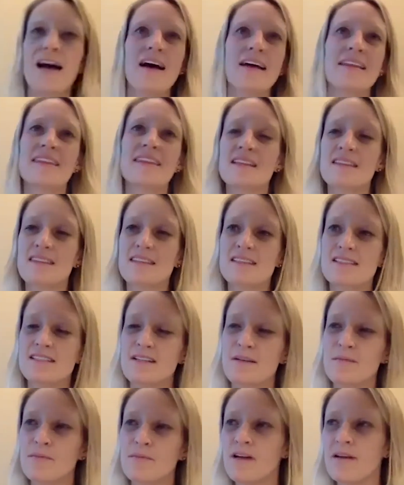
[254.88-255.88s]
I think that
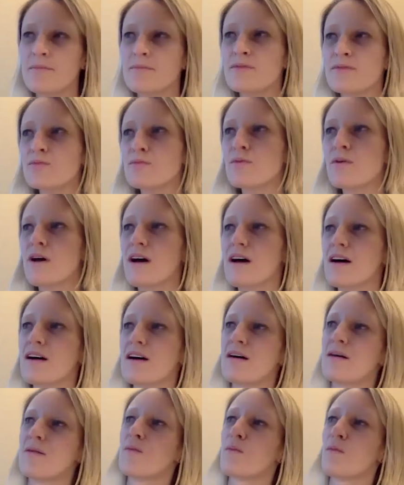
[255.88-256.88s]
sometimes
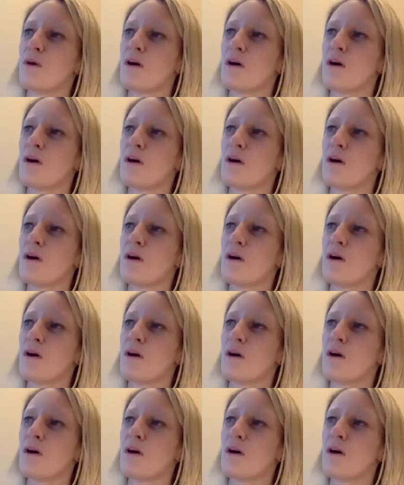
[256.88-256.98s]
a